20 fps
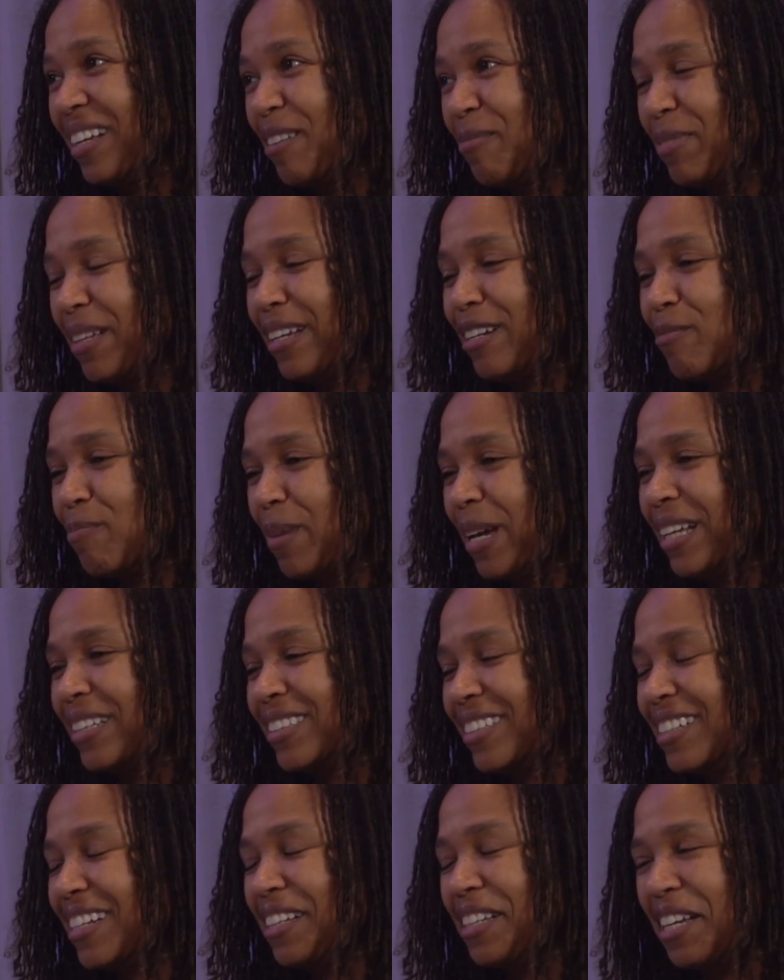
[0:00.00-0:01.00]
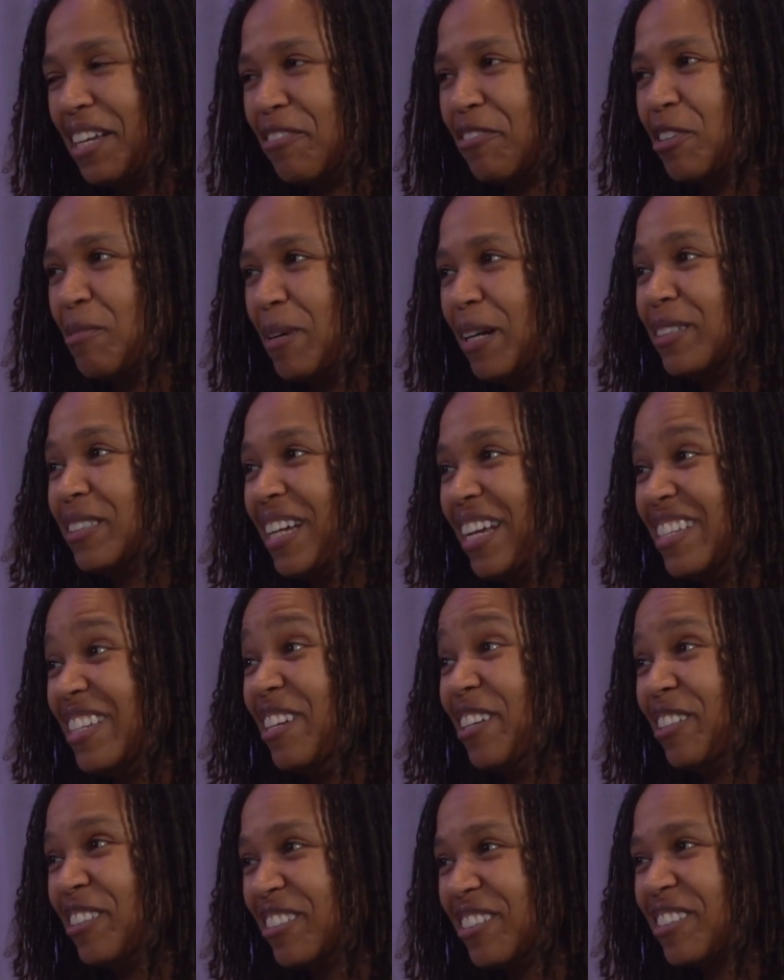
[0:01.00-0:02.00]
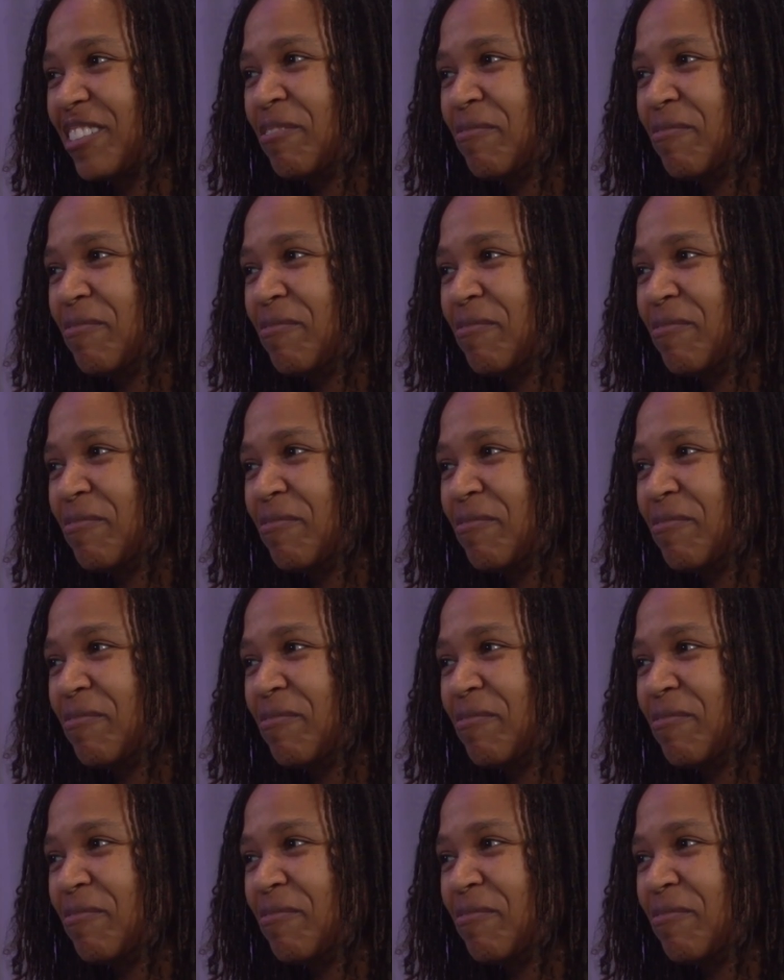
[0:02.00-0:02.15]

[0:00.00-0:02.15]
I played in bands in LA for about 10 years.